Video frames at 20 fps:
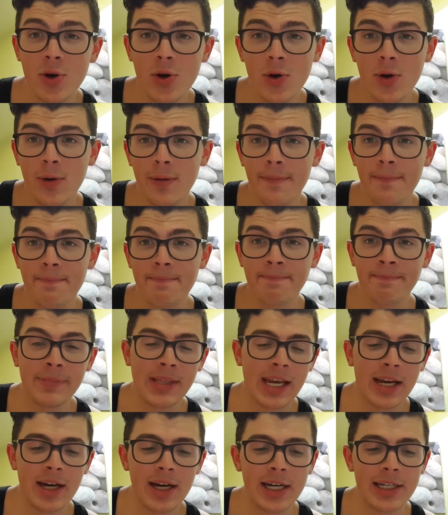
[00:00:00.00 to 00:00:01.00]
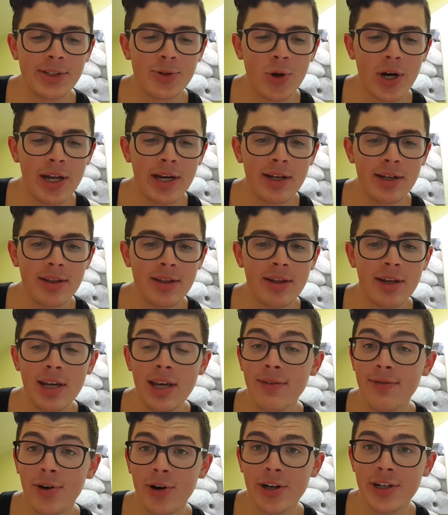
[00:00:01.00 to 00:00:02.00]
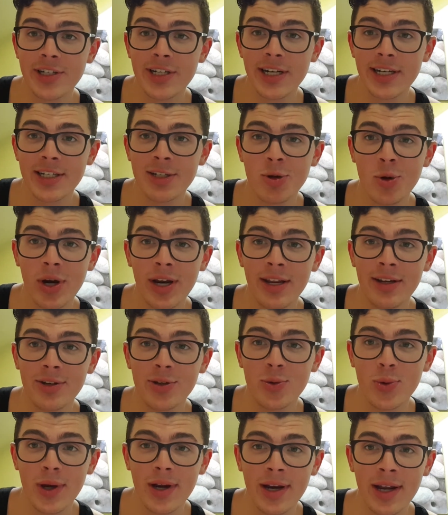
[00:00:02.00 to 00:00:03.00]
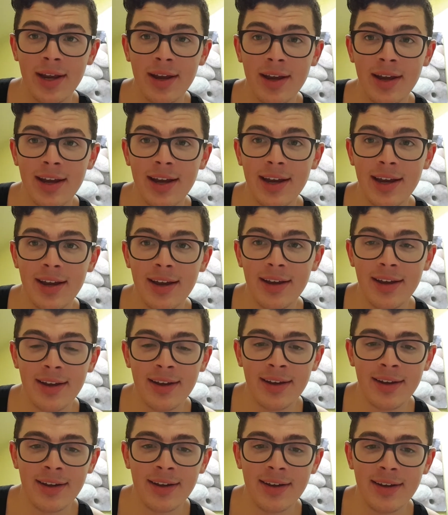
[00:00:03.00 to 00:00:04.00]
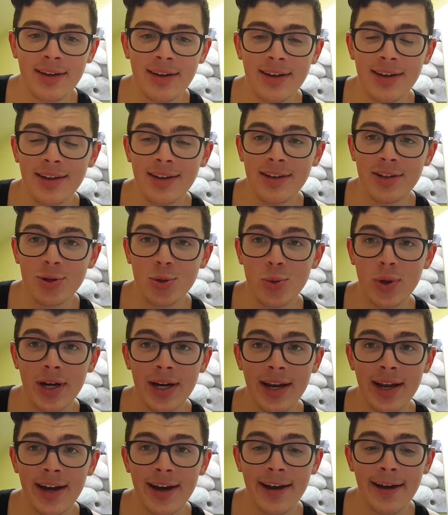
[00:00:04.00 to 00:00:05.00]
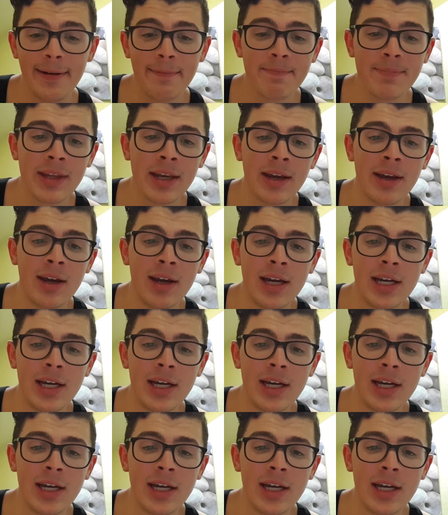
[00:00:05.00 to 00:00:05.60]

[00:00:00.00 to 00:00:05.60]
So I traded the E46 320i,